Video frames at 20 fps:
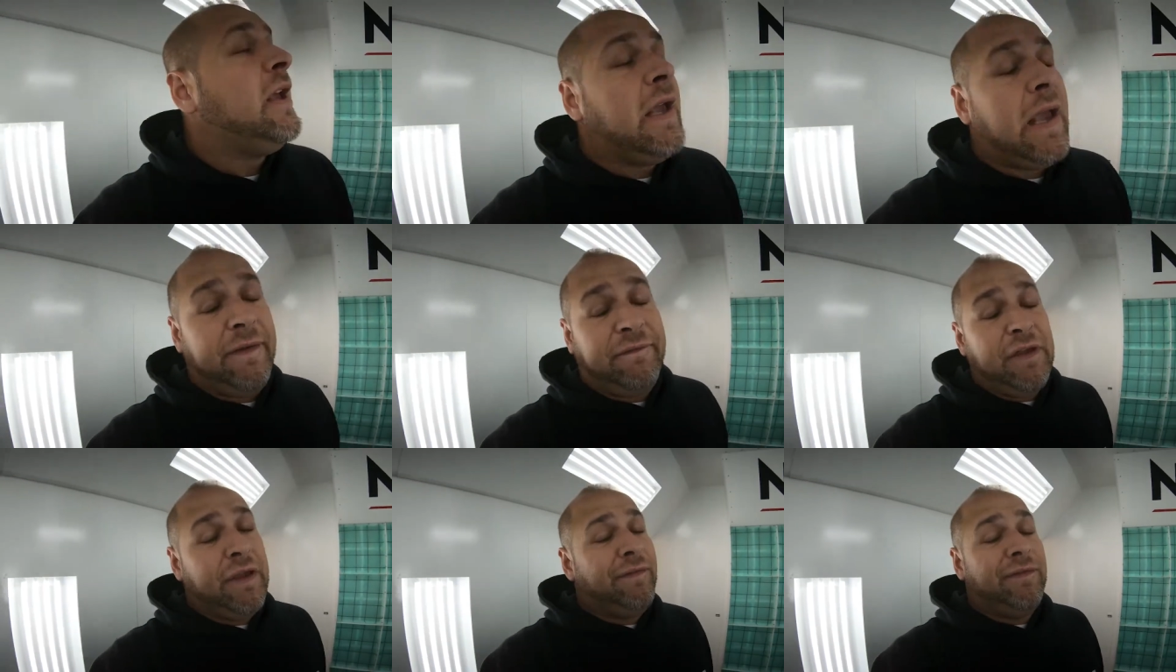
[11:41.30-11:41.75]

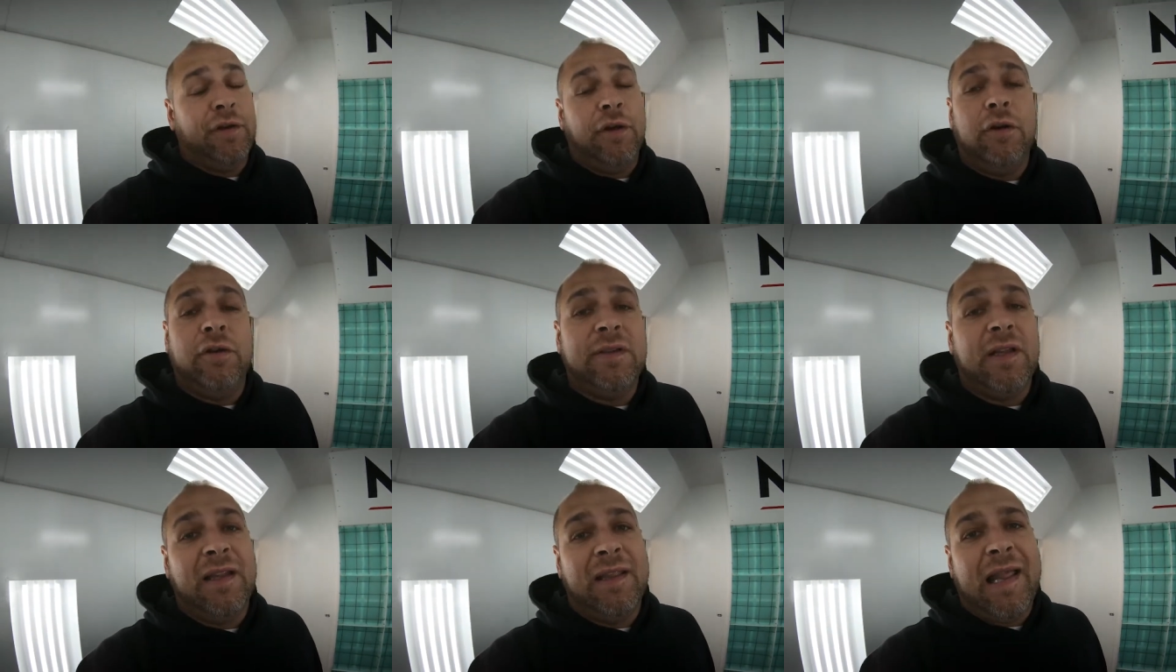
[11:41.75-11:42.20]
If you even
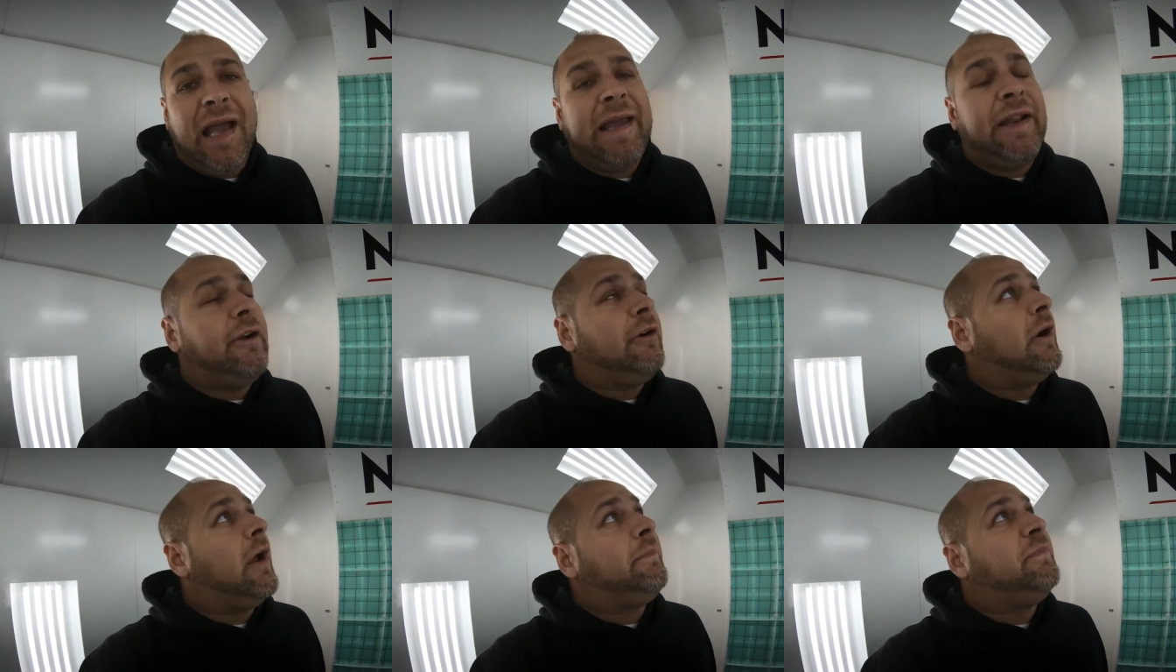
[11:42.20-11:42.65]
hold a
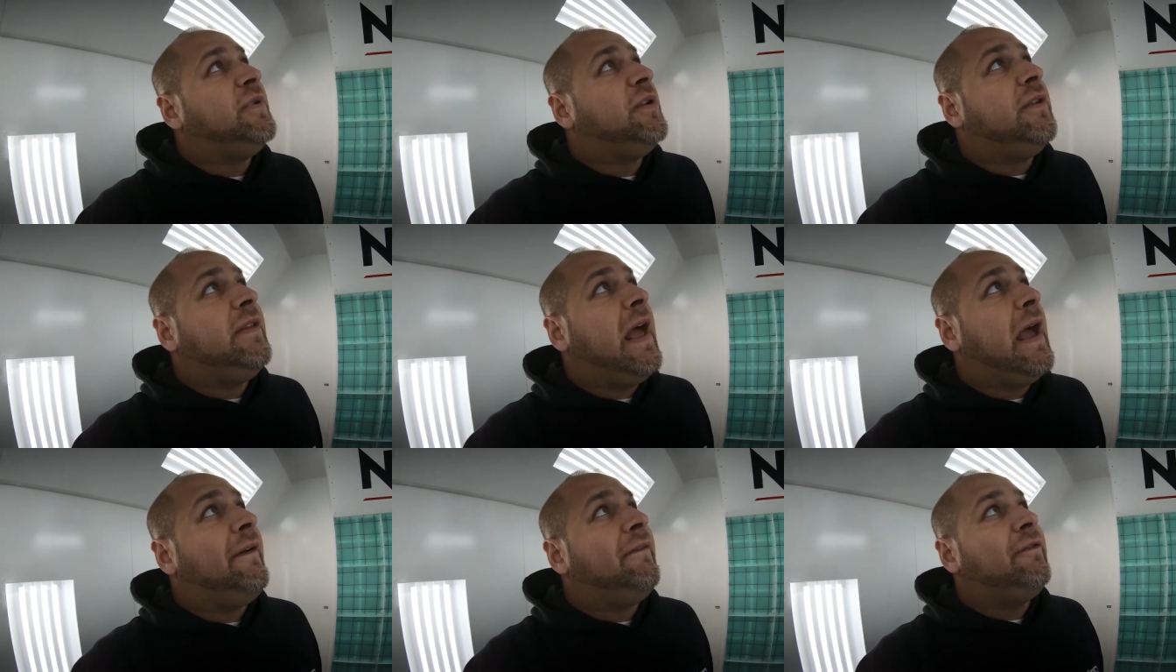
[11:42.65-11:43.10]
lighter up to
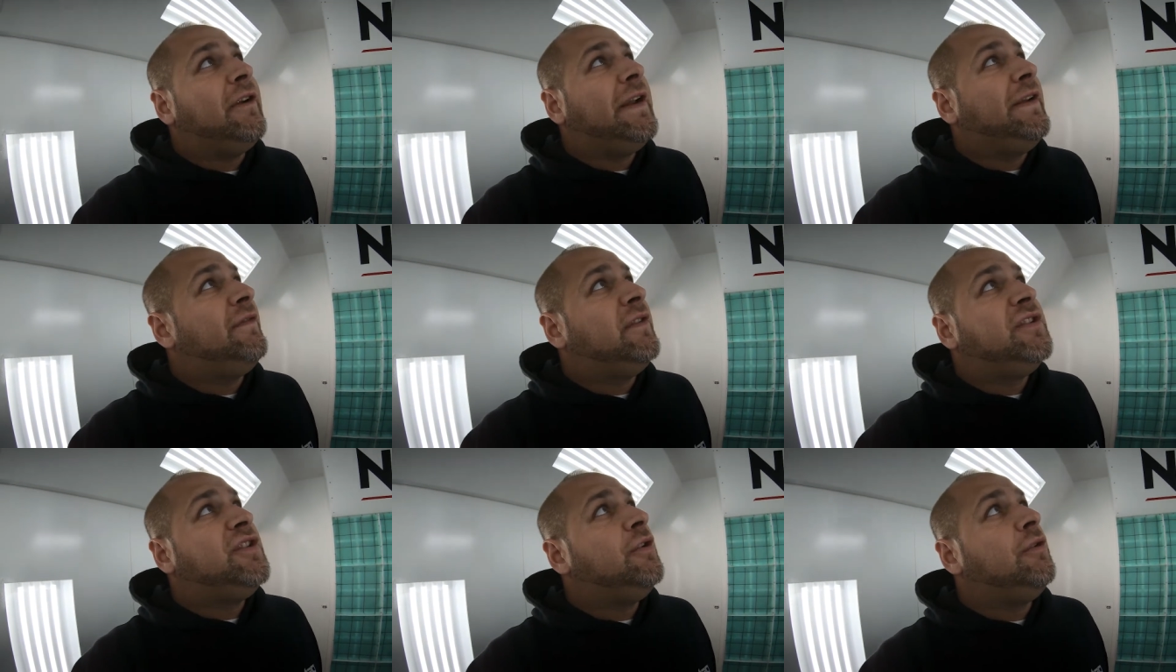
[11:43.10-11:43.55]
that for
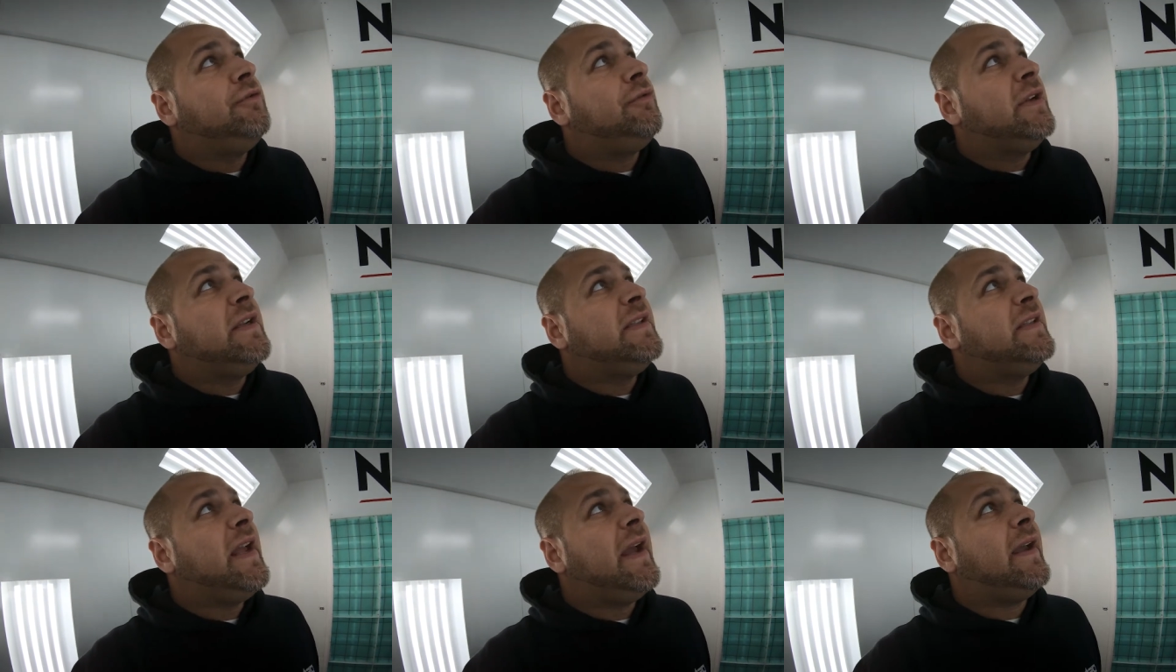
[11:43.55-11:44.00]
even 2-3
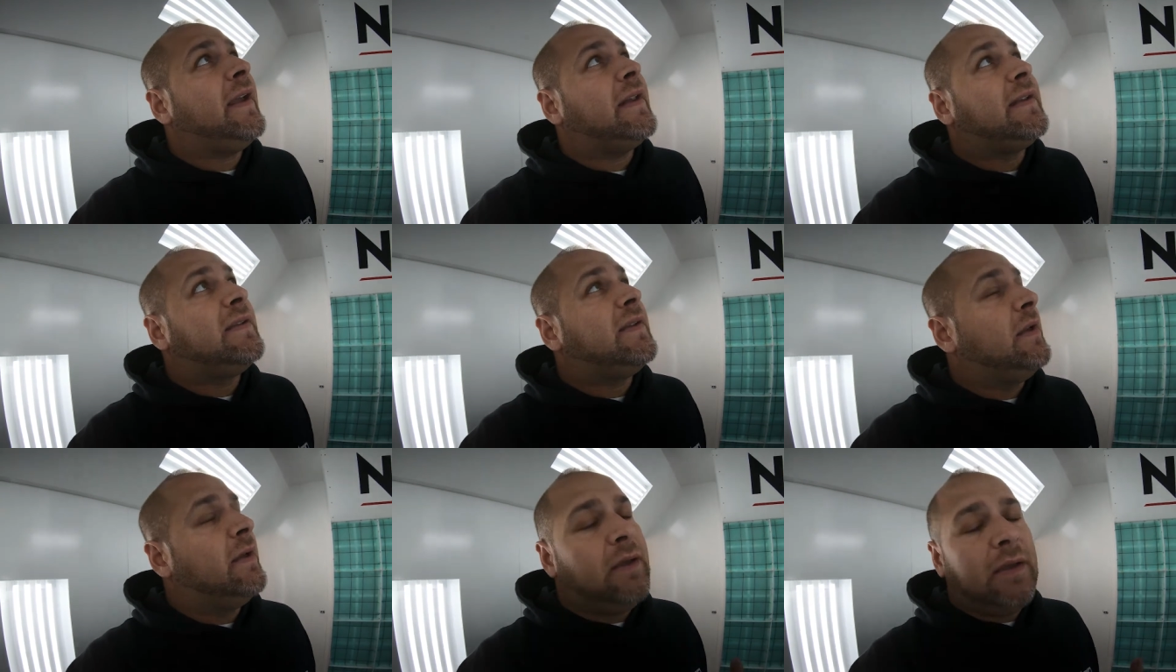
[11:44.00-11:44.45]

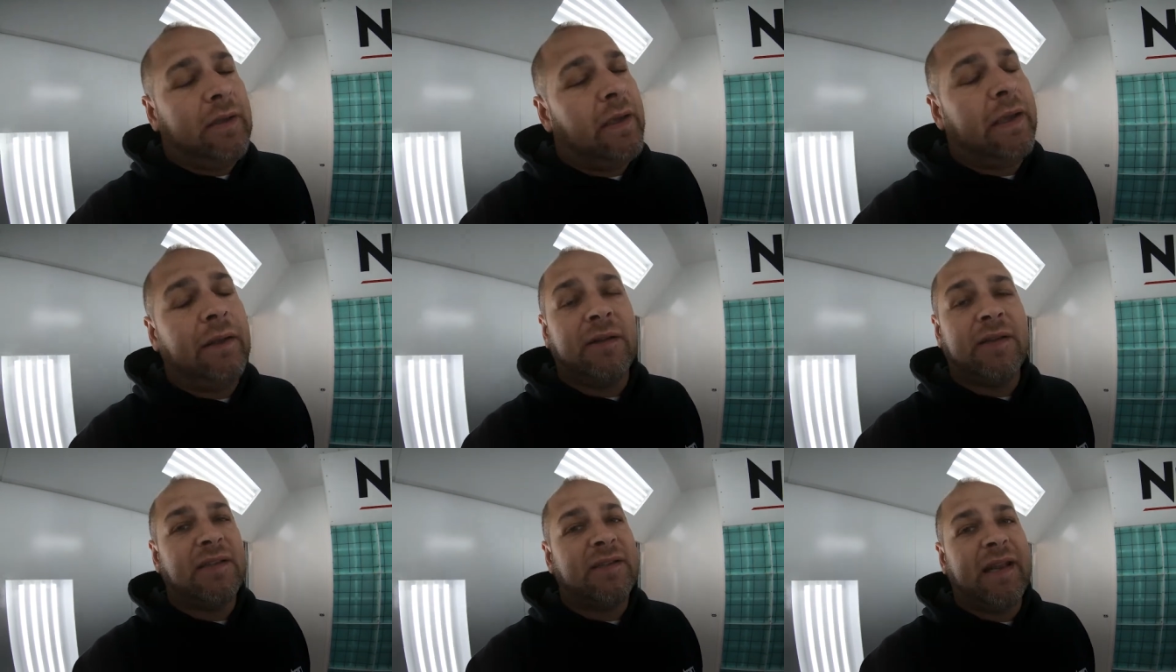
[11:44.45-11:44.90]
seconds,
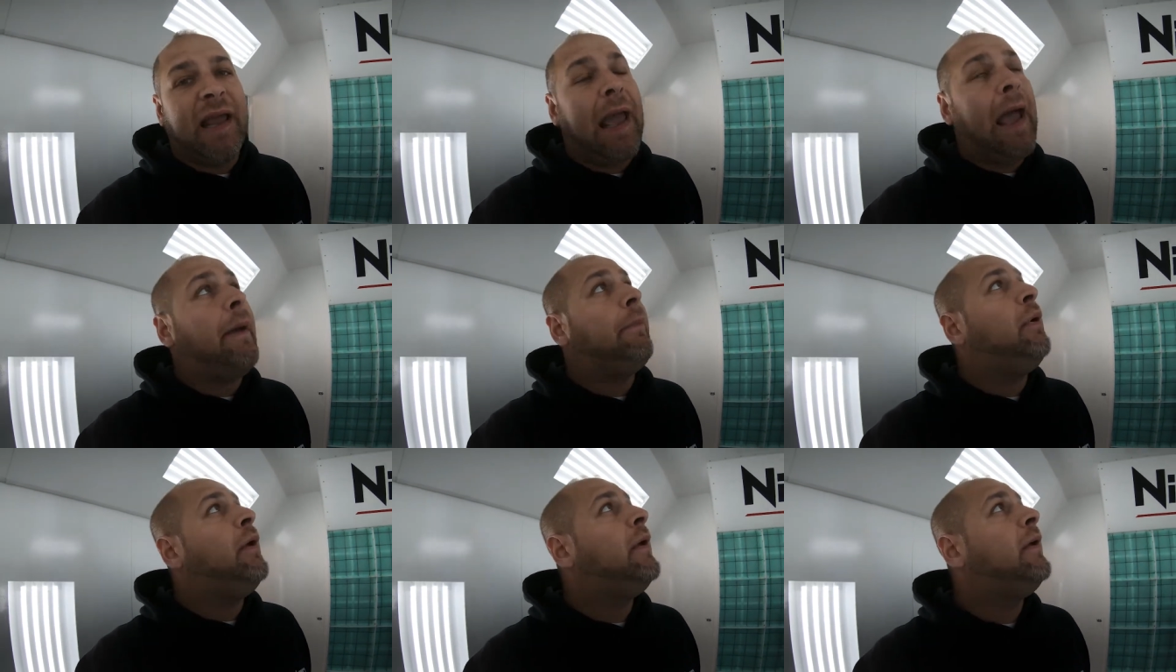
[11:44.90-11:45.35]
it'll
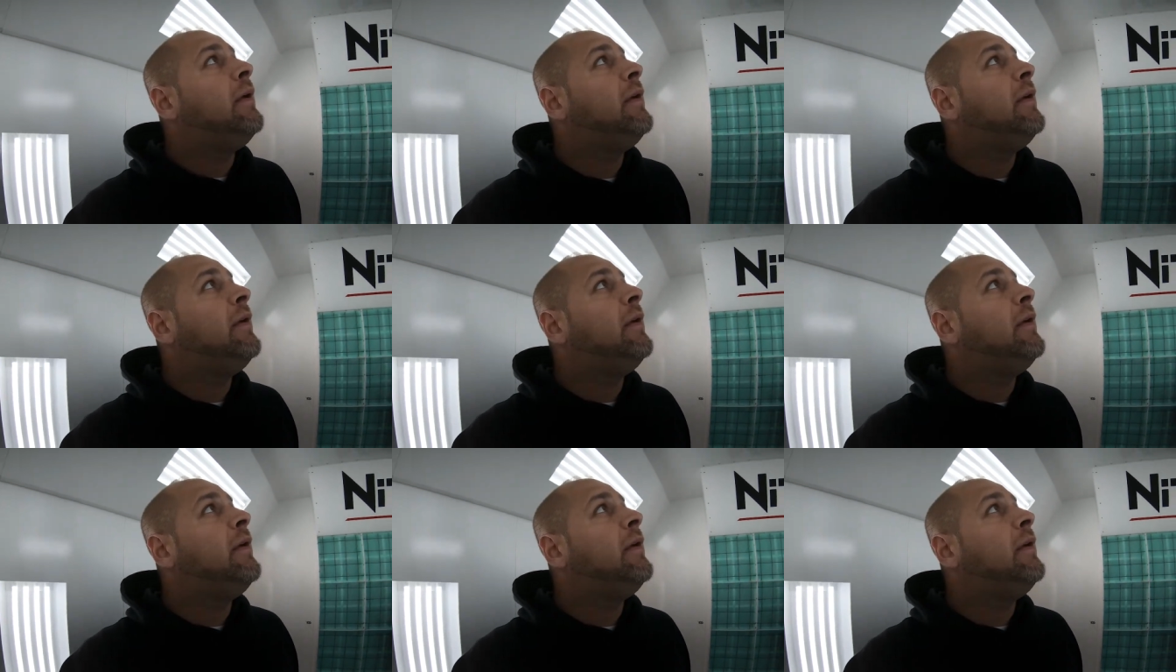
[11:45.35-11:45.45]
snap.